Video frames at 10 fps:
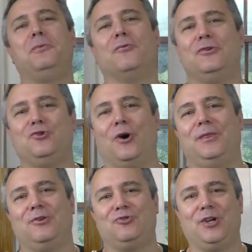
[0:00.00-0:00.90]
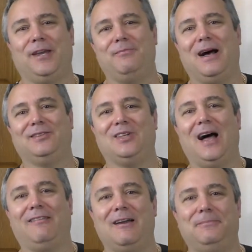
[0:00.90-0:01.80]
you enjoyed this chicken
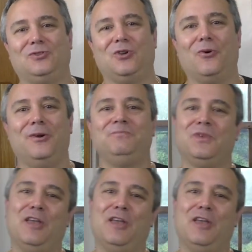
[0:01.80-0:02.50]
marsala episode.